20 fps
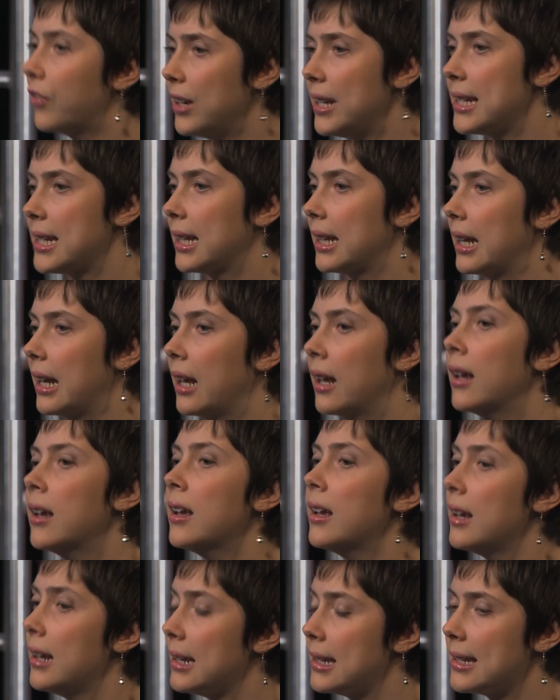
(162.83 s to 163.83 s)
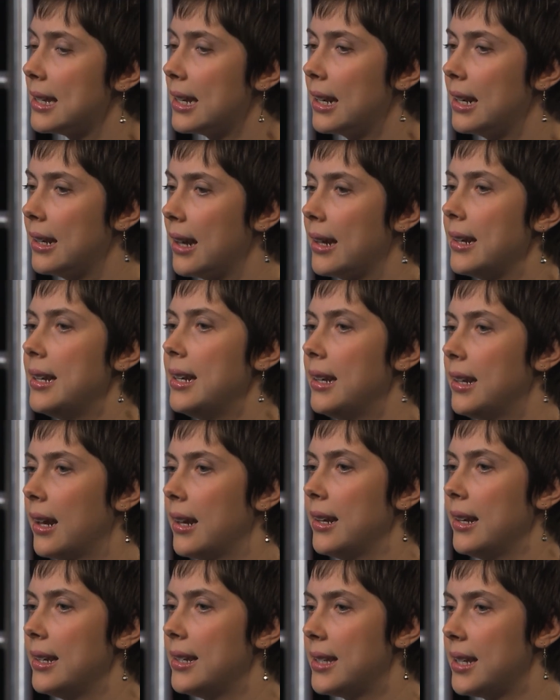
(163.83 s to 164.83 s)
recently is that in
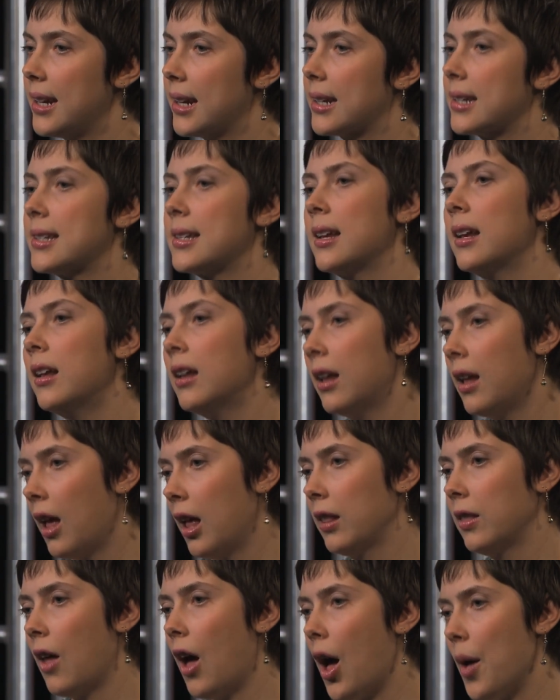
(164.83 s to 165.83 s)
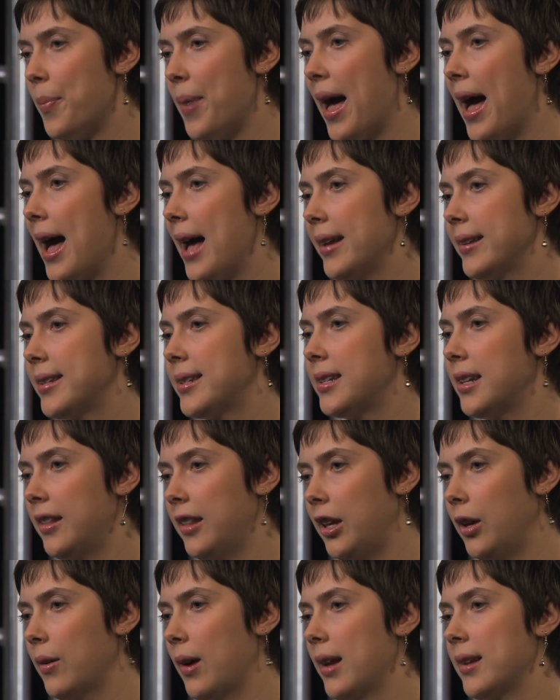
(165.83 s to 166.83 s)
1996, a law passed in
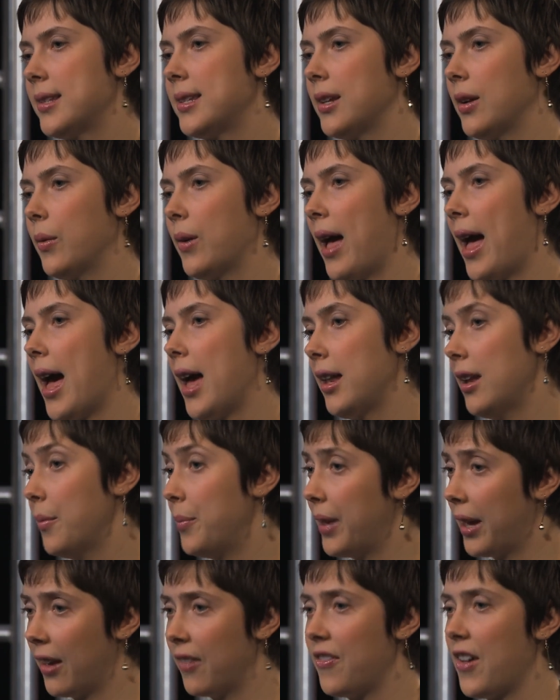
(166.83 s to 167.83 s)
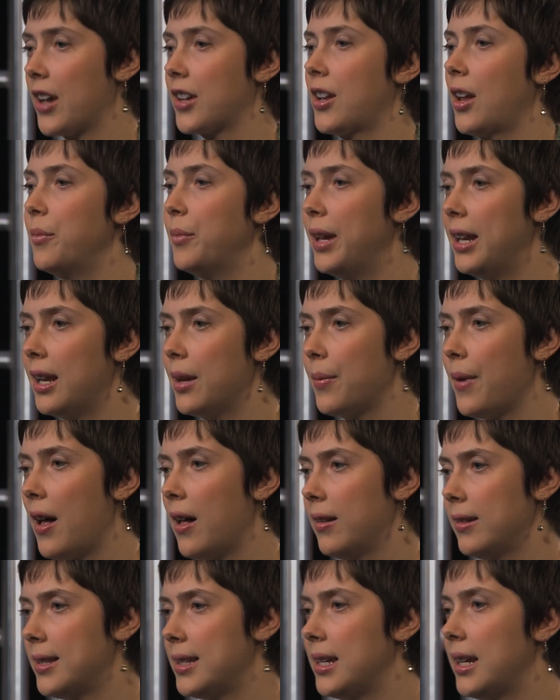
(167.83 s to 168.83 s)
the US that had a big effect on media
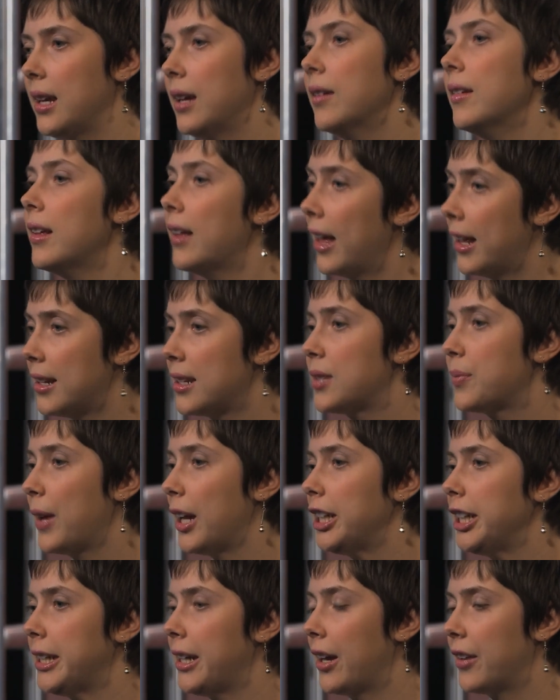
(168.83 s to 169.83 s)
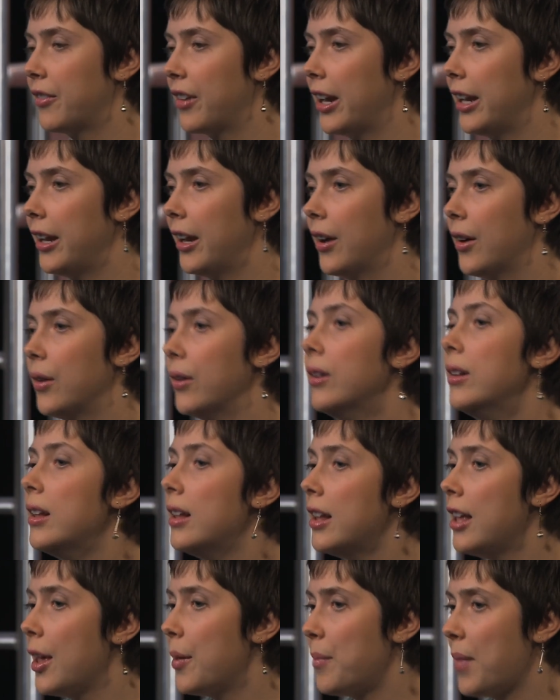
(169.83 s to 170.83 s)
policy, and especially on radio.
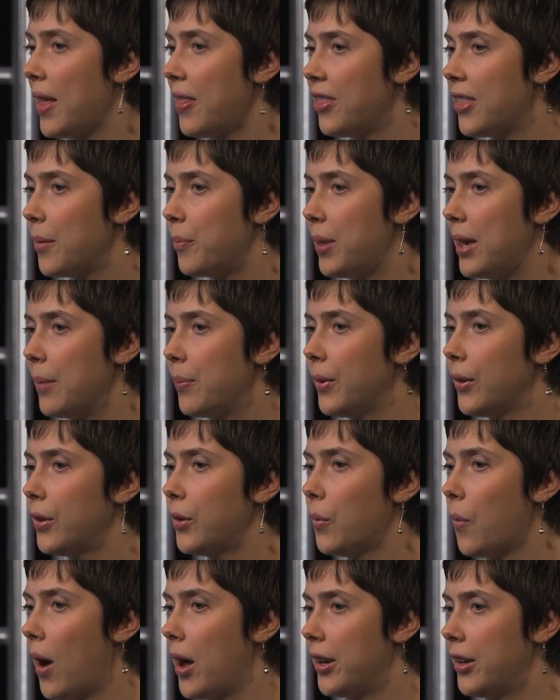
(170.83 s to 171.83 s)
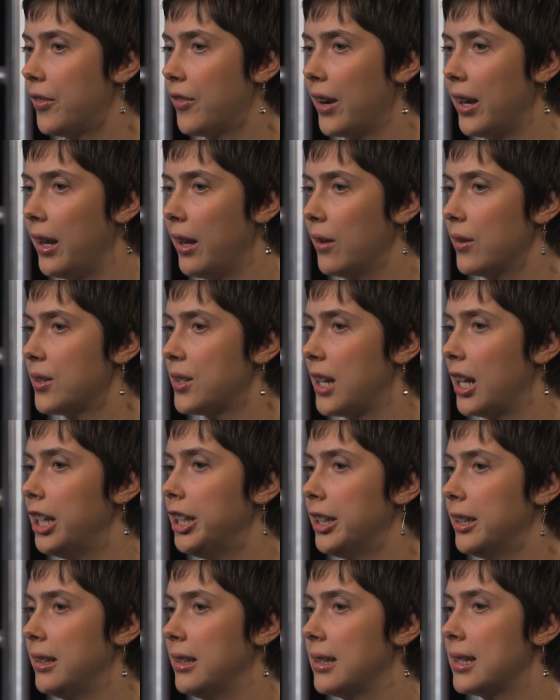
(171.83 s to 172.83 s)
It meant that people who wanted radio
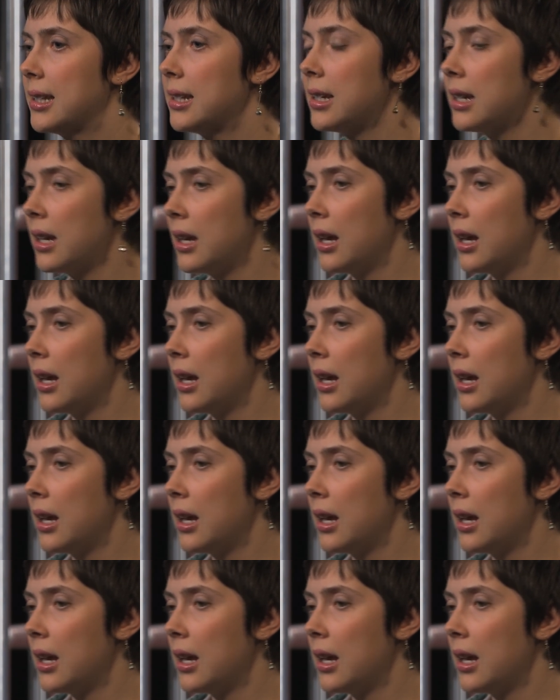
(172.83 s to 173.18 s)
stations,